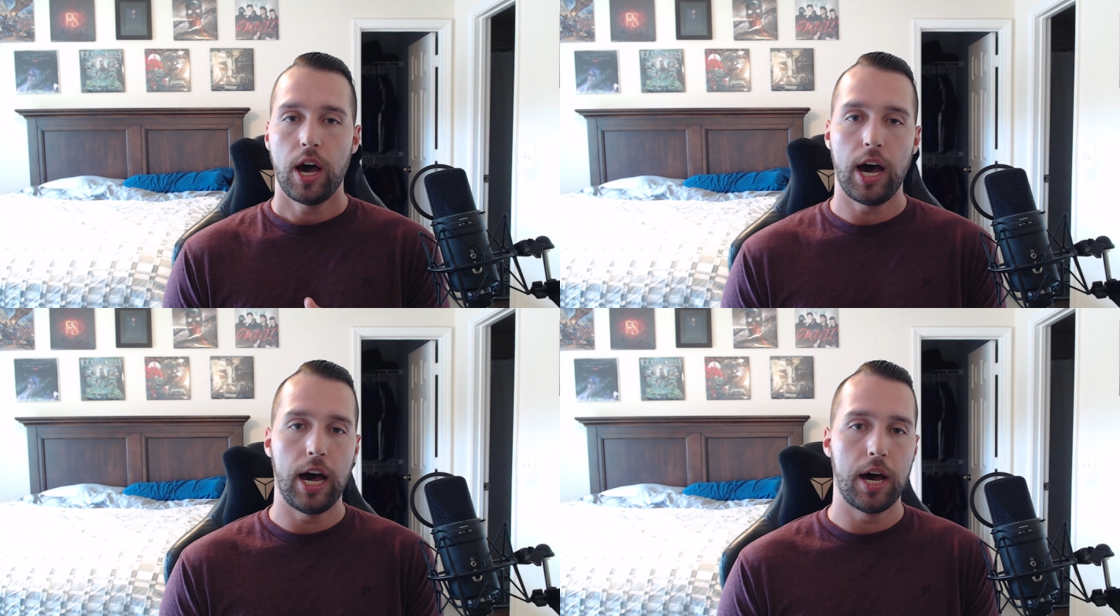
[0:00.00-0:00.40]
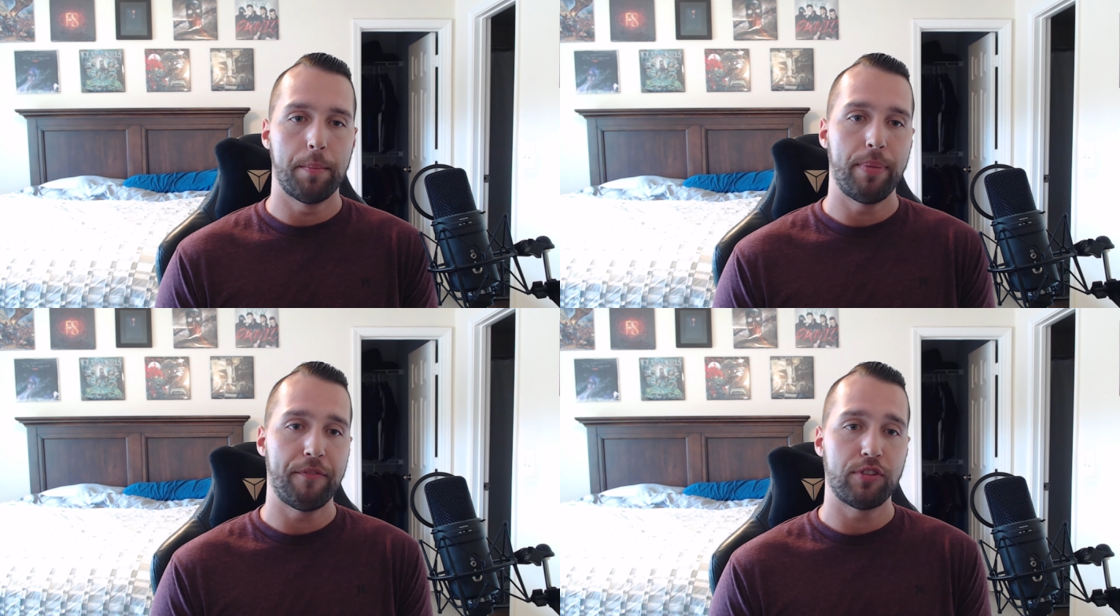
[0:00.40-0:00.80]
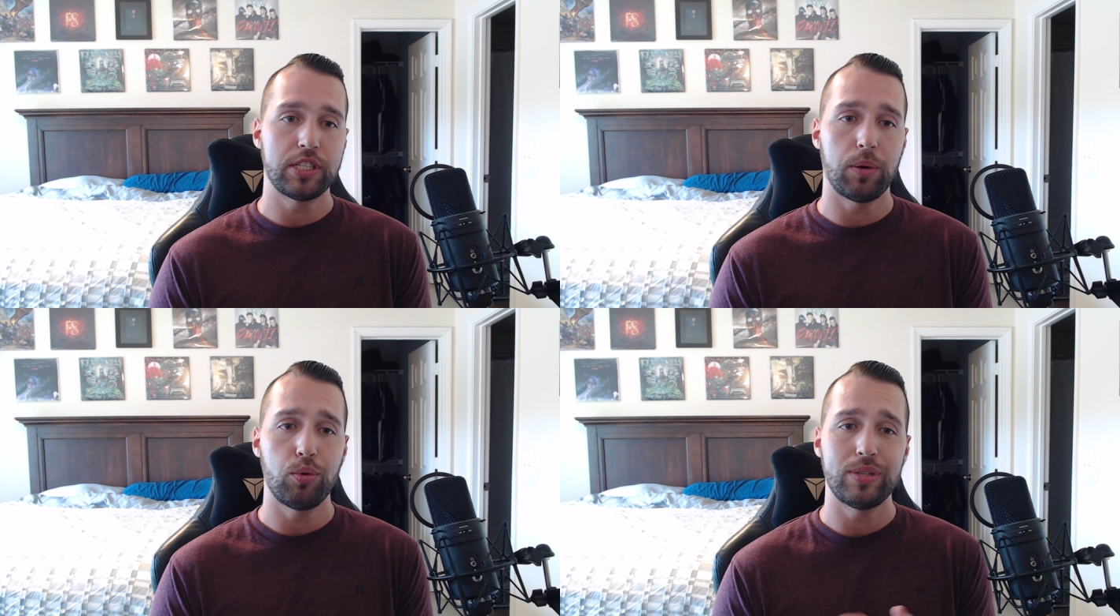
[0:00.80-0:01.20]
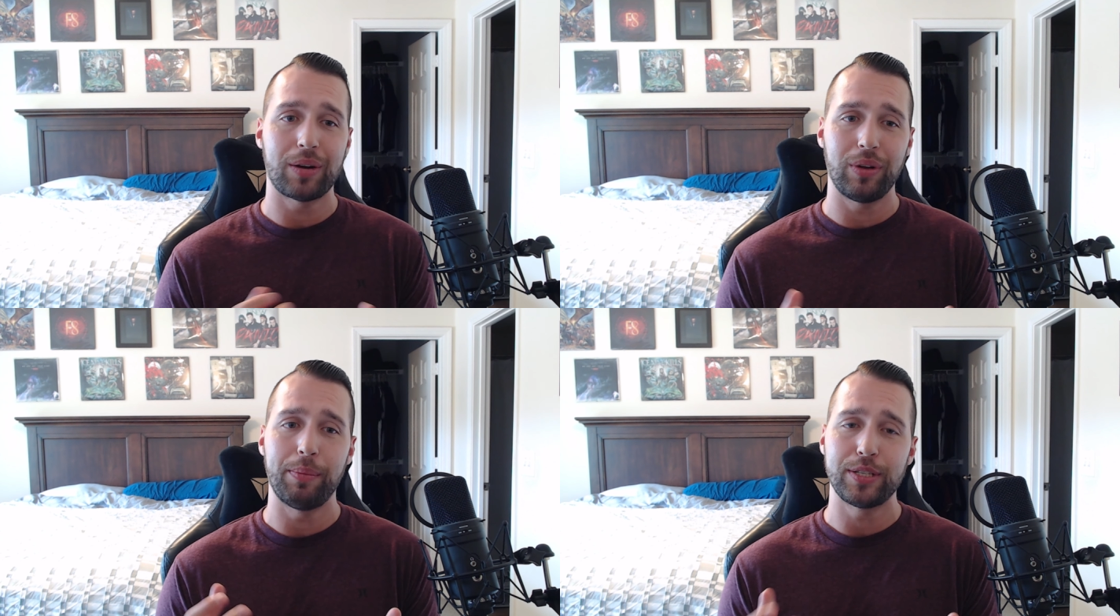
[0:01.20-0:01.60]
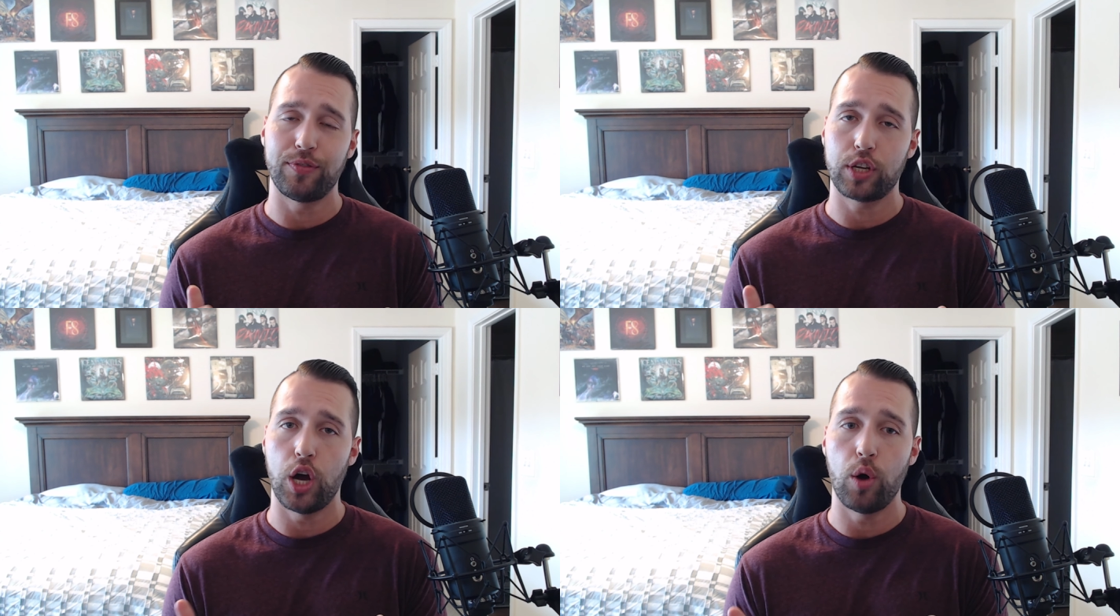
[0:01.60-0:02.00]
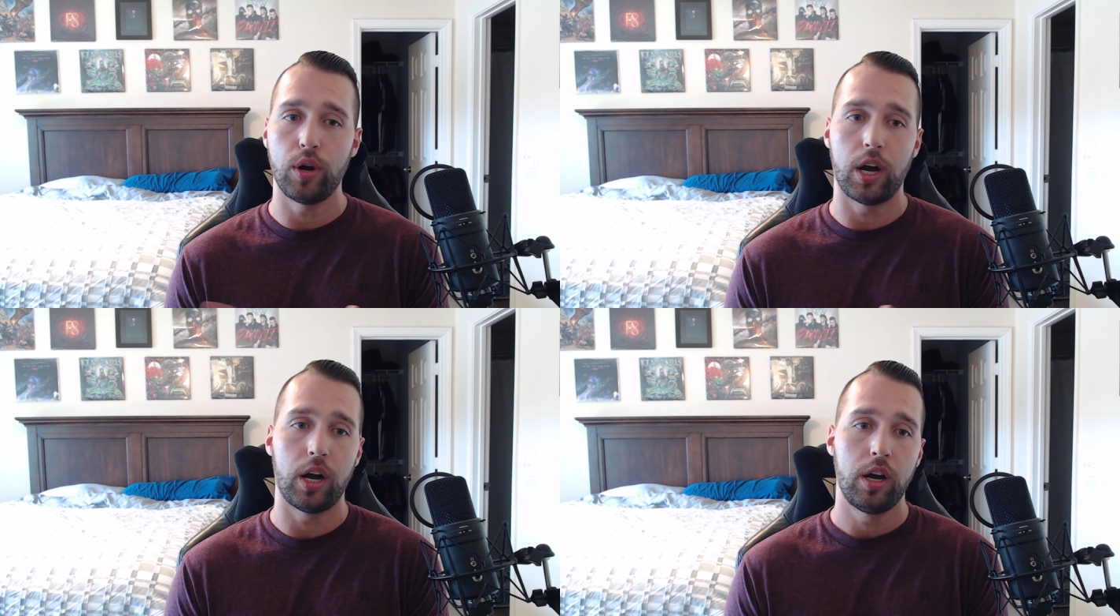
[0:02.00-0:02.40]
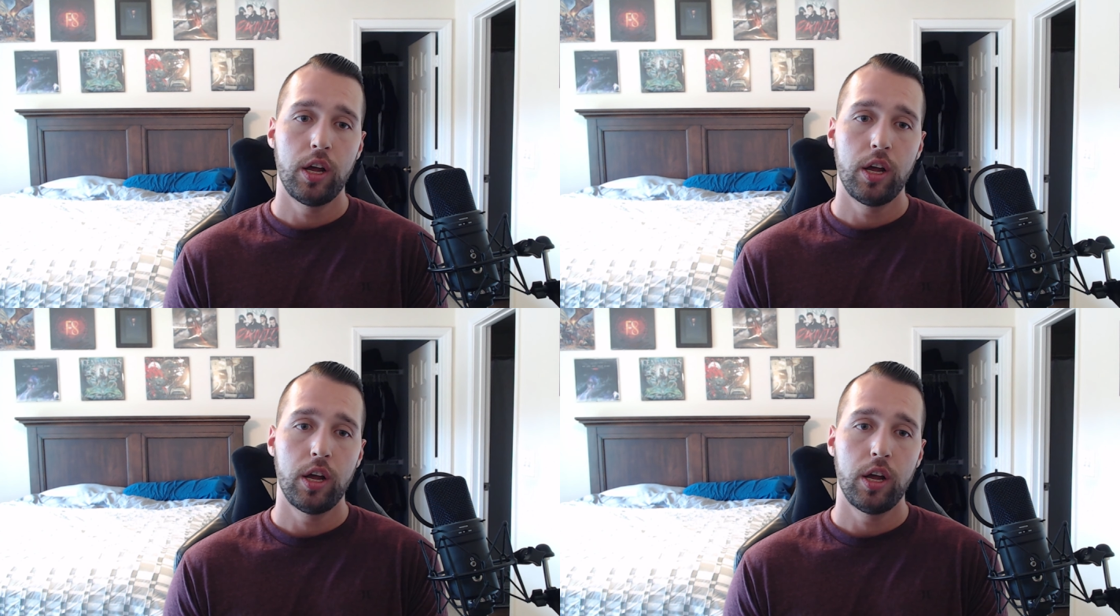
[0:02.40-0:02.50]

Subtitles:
But for someone who's not really much of a coder,